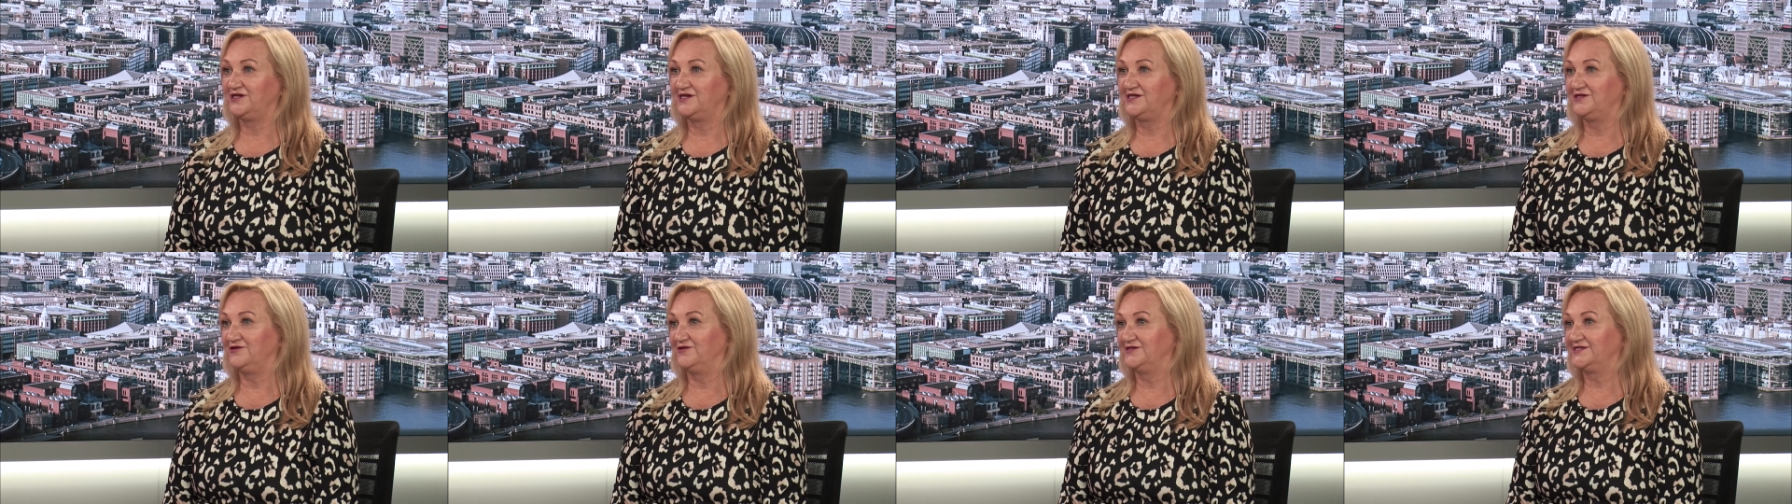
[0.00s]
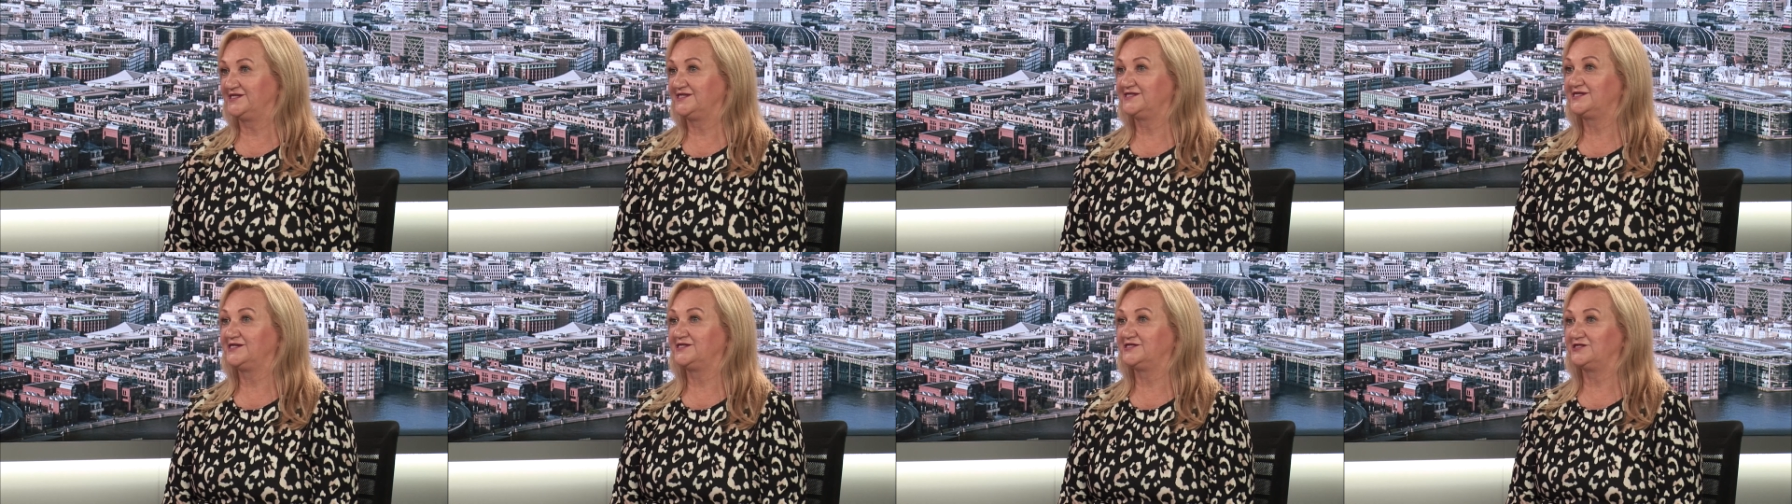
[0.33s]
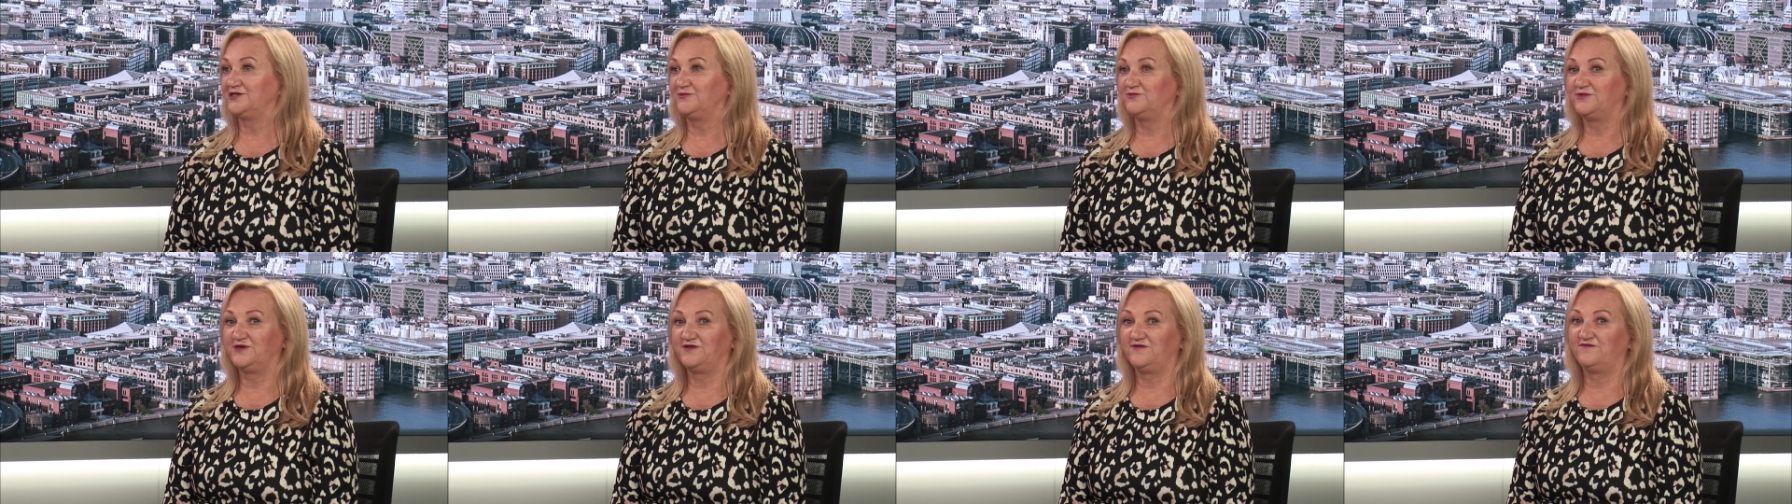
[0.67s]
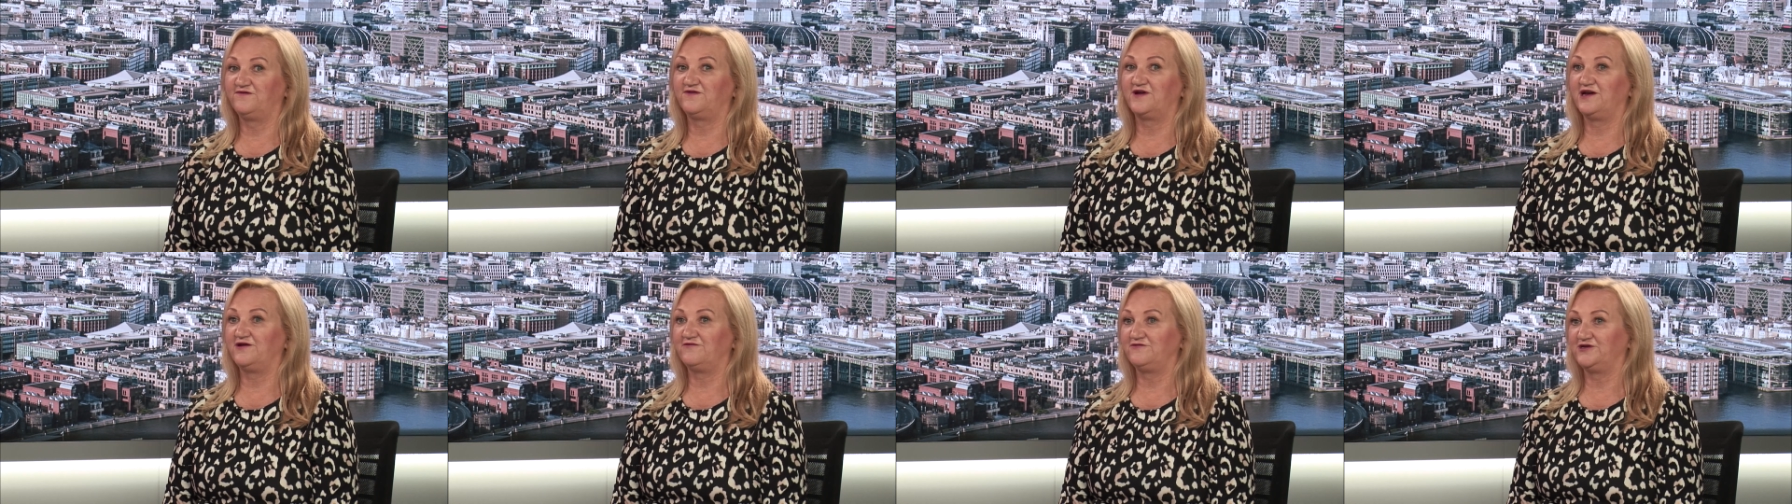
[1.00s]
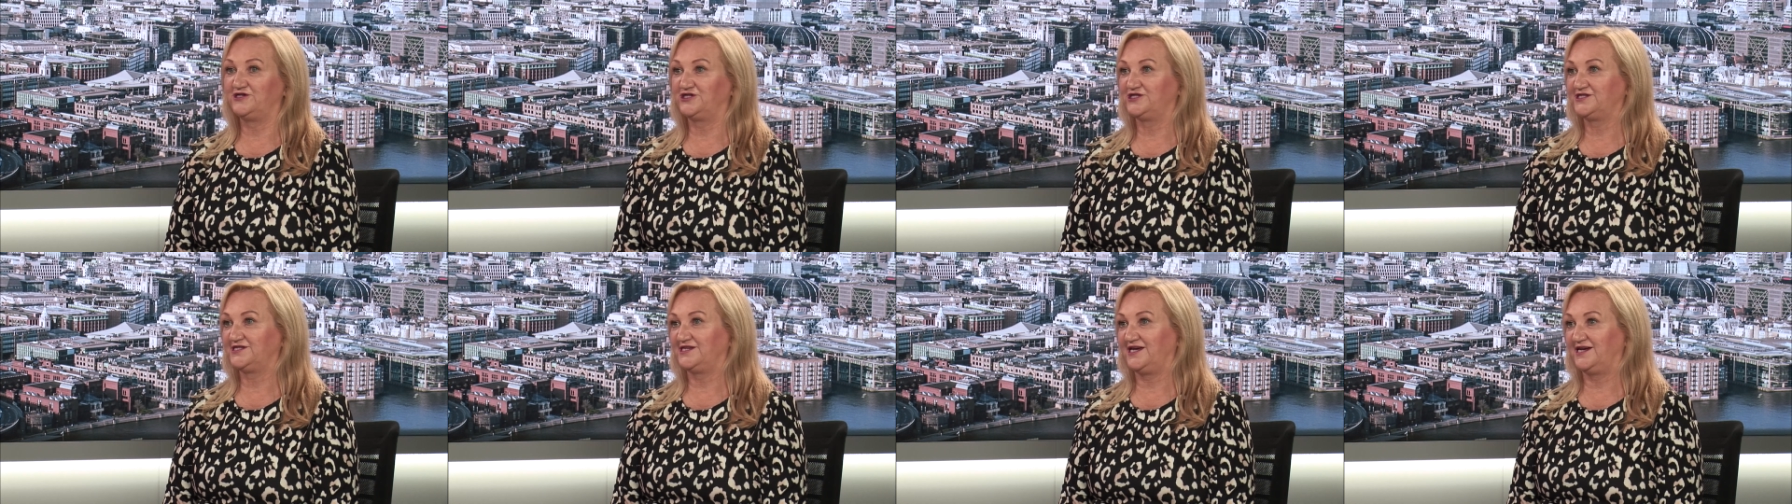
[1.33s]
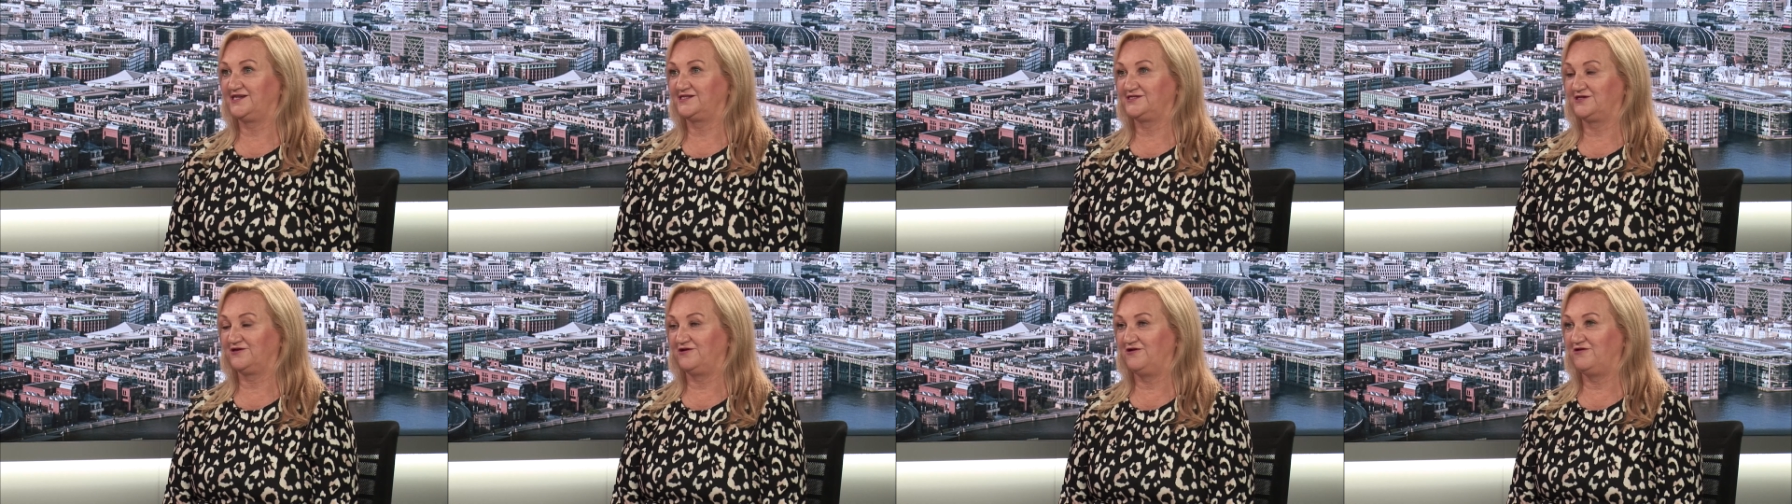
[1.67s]
it's a system with a very rich
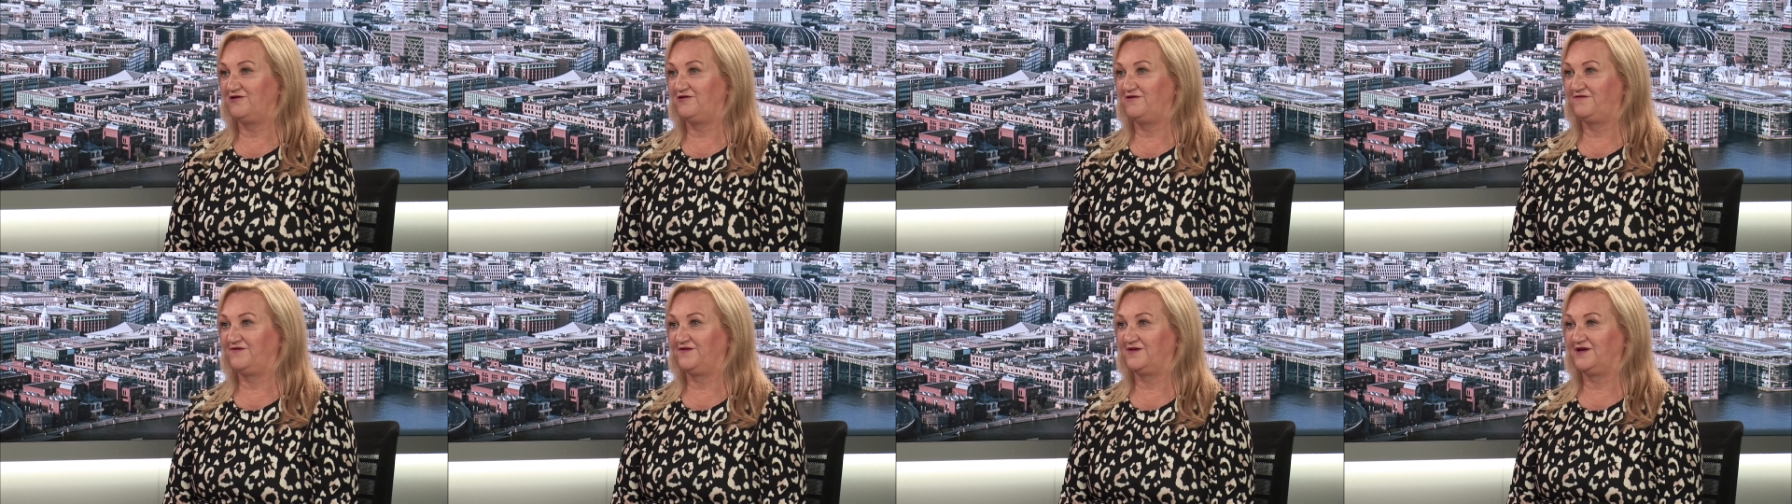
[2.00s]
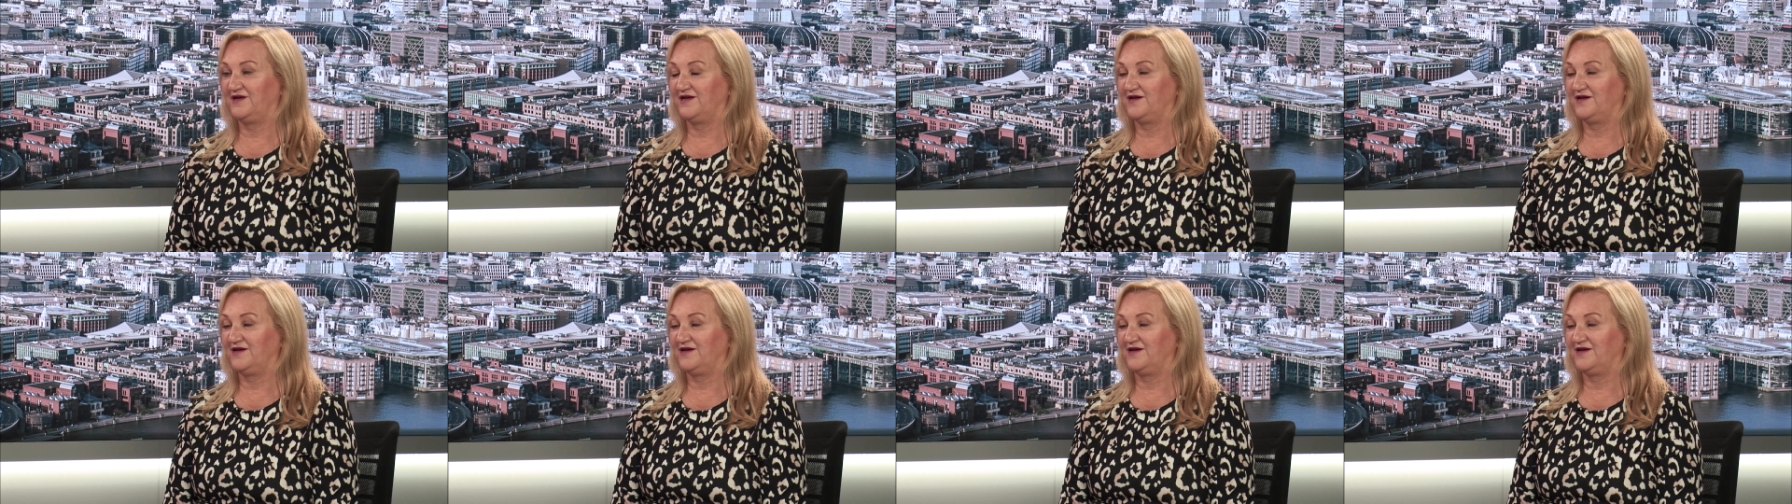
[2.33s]
set of